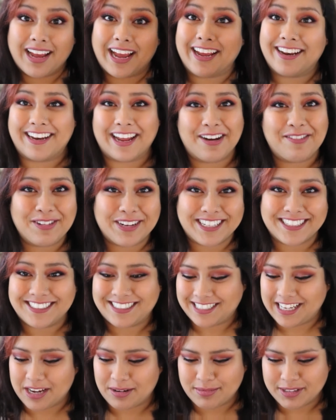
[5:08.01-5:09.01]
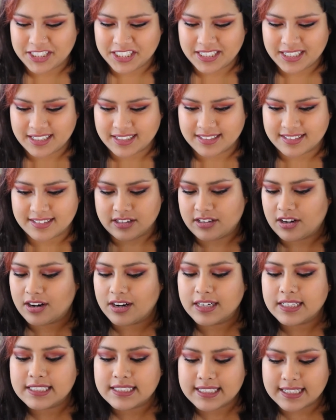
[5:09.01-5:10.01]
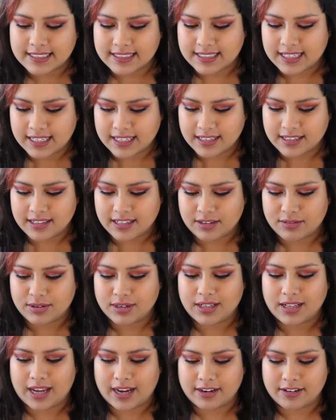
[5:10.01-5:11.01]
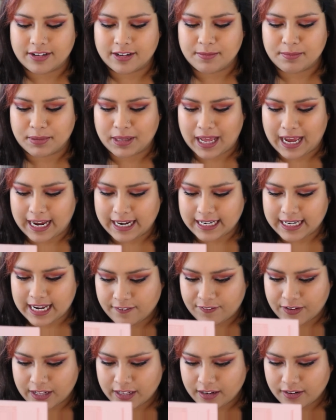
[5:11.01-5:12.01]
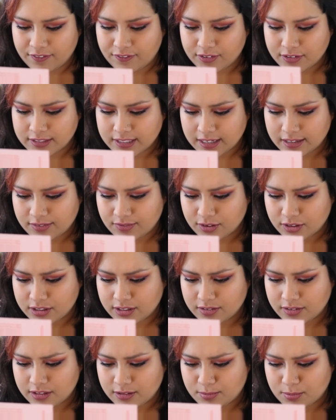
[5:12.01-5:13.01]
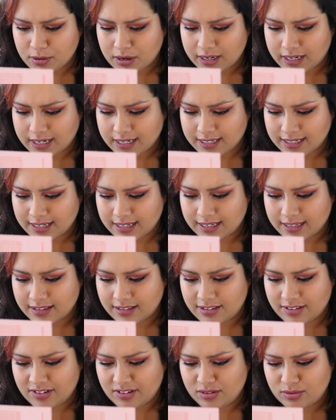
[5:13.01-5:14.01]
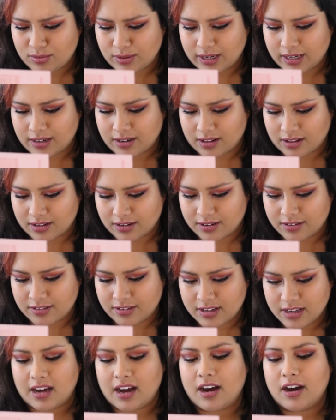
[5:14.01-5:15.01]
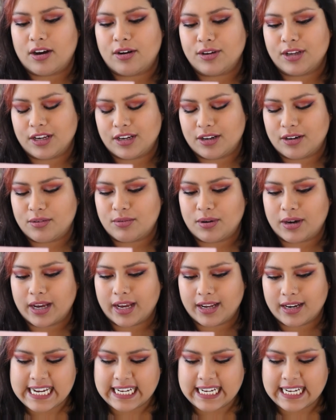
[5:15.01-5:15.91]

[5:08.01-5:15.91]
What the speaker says: And now we can see how much it is. Tarte Sex Kitten Liquid Liner in black. The value of full-size version of this product is $20. Oh, you know what?